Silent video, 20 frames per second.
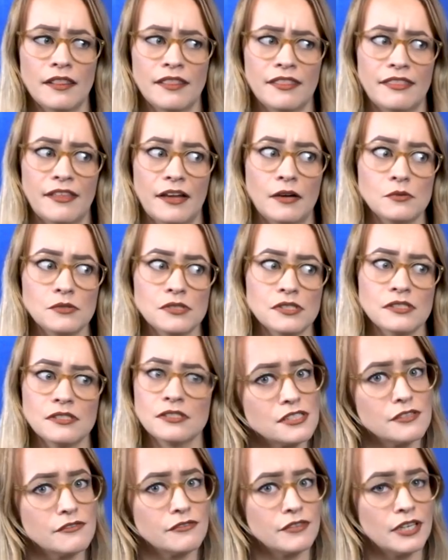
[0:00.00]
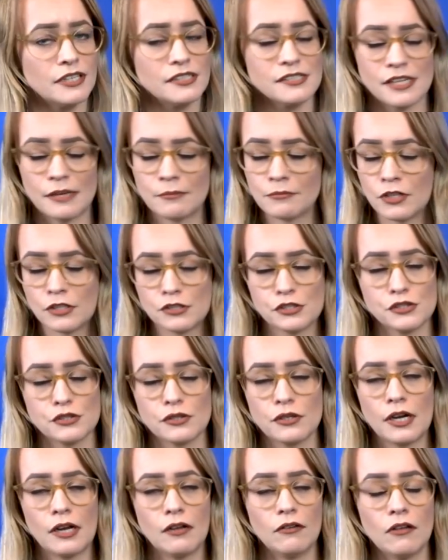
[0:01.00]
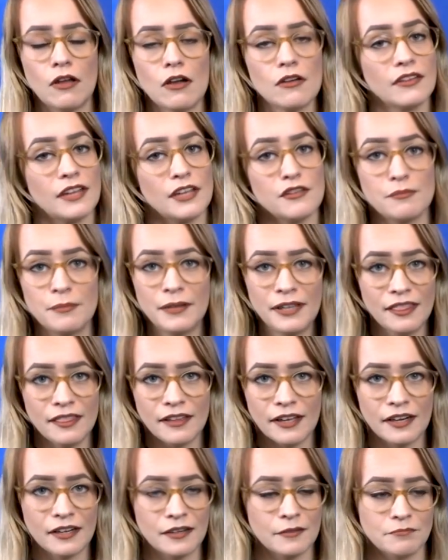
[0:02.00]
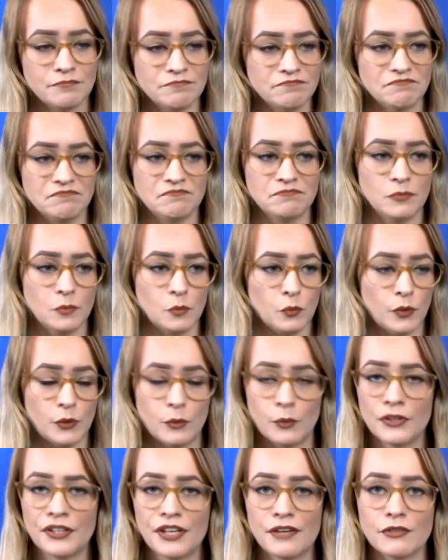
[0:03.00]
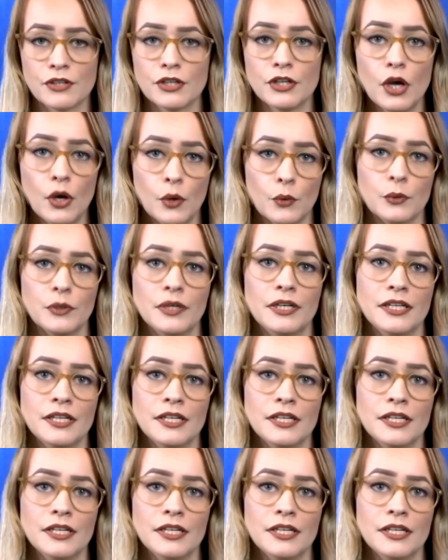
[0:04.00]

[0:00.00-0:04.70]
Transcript: thousands of years. I'm not sure how long they've been there we will never know.